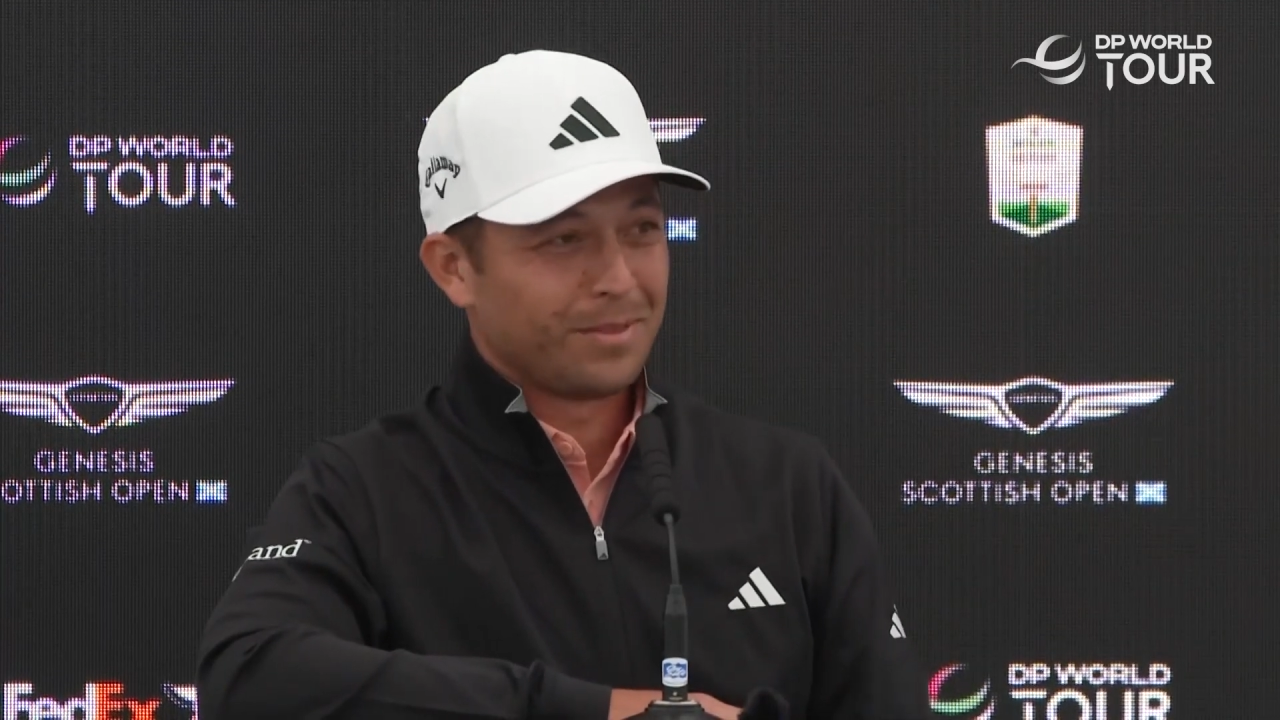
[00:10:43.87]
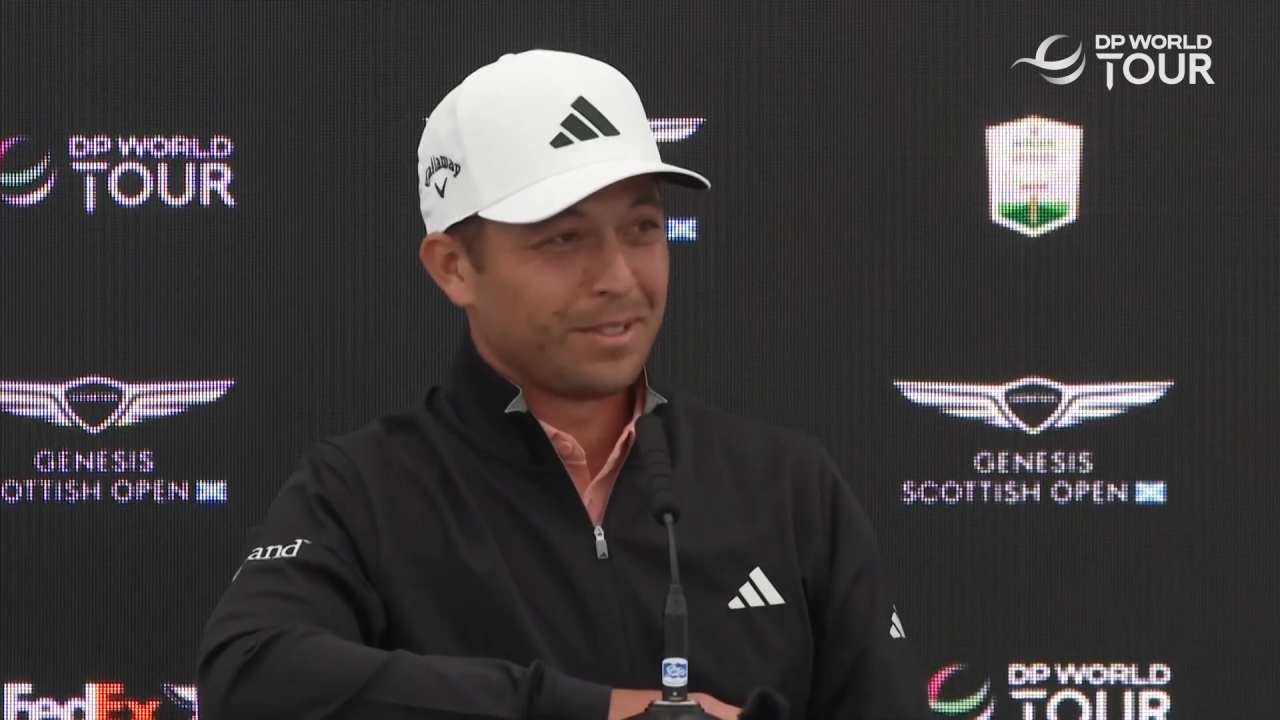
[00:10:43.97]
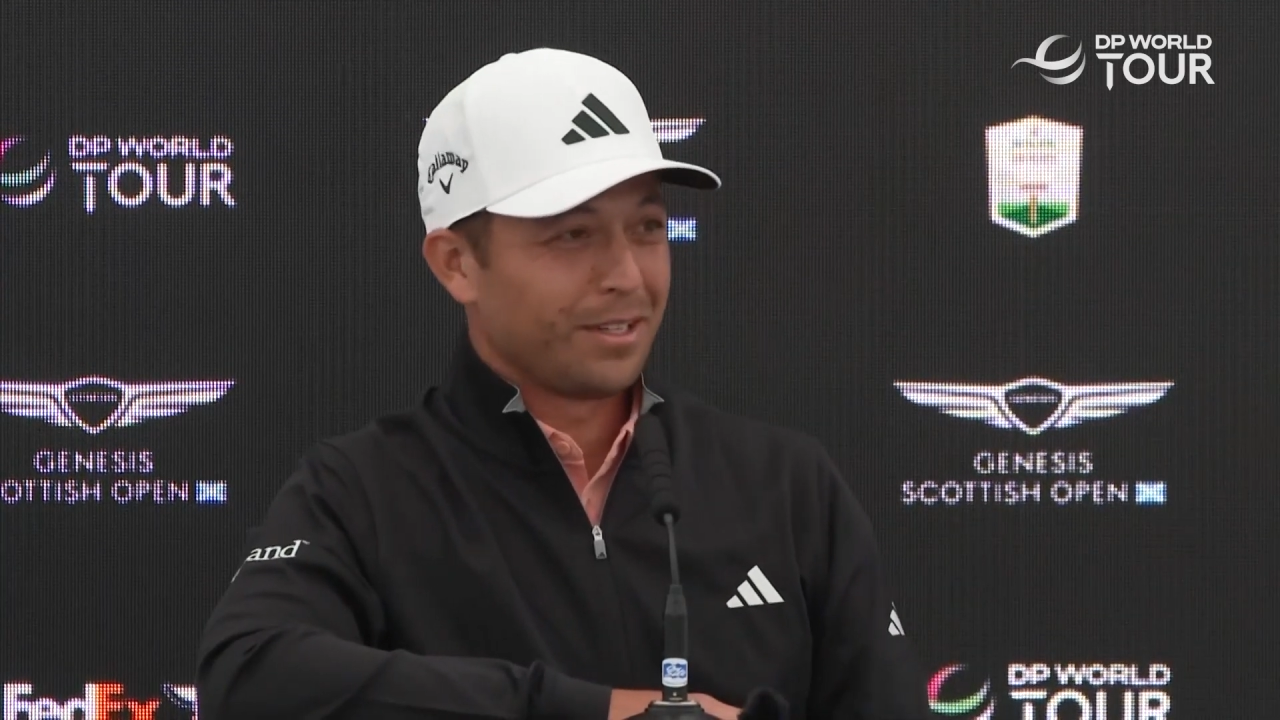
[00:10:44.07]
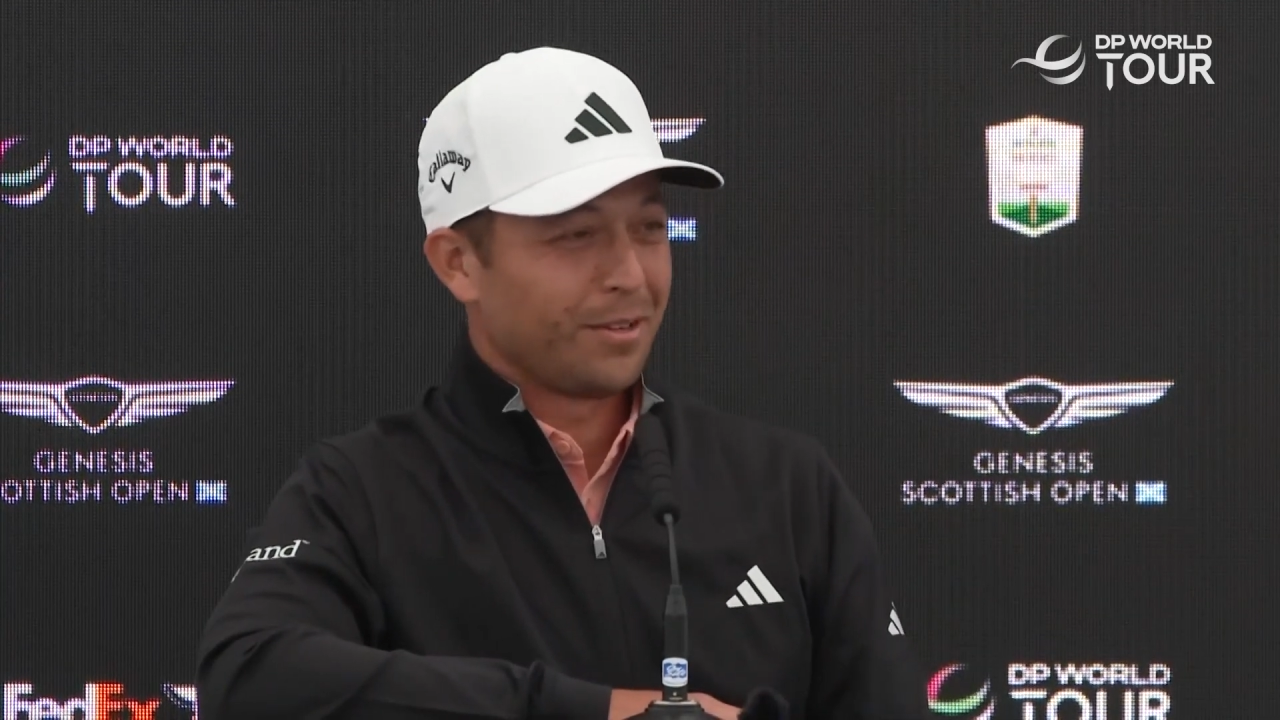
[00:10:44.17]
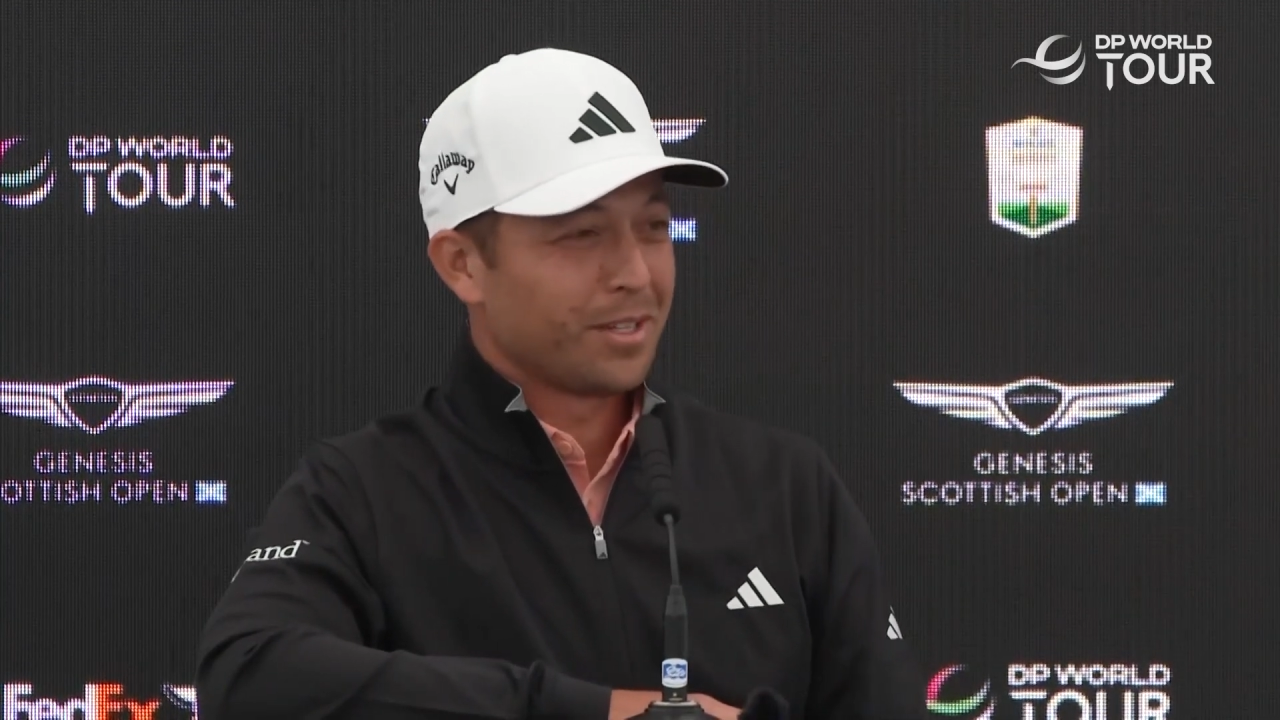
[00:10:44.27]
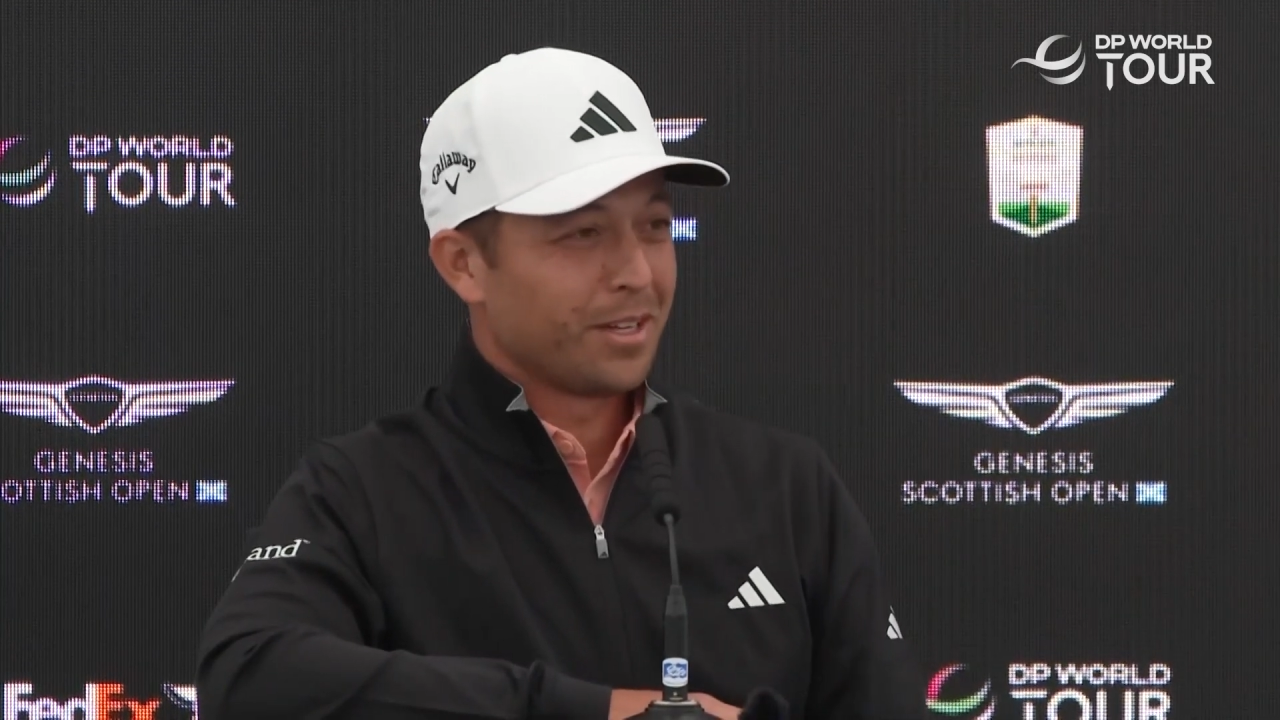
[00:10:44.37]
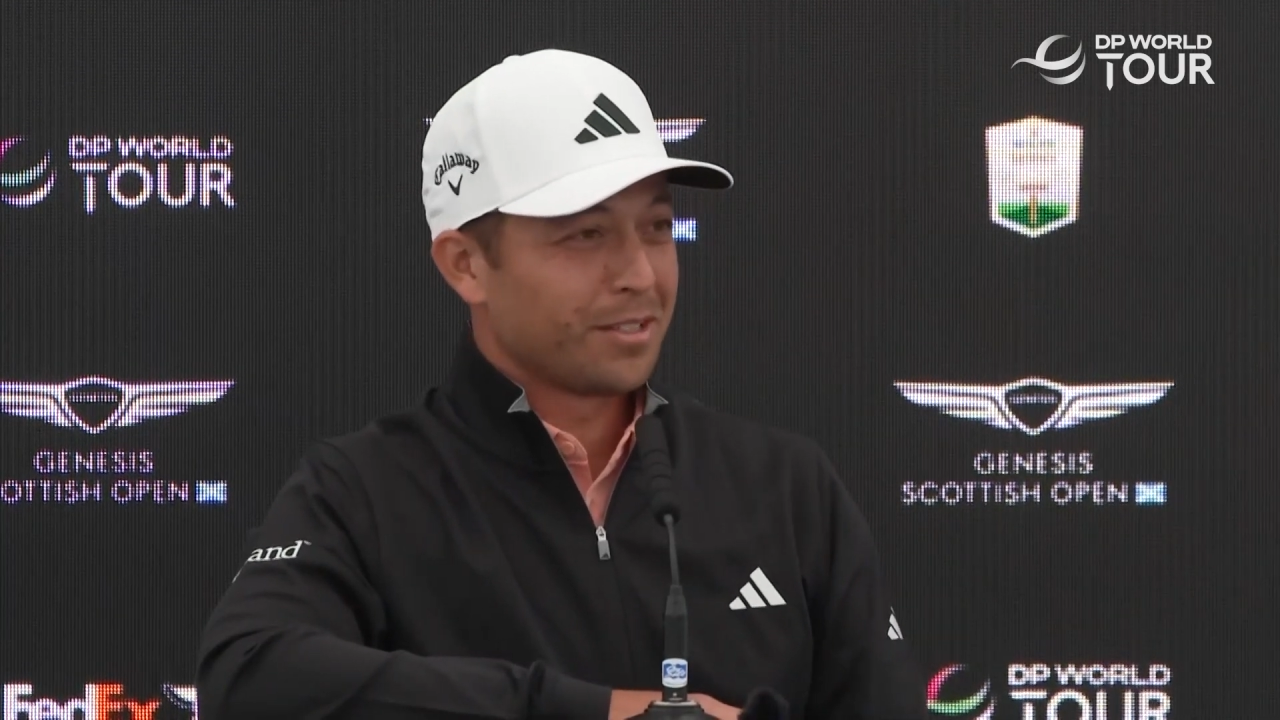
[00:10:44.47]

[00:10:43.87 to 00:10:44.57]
dealing with all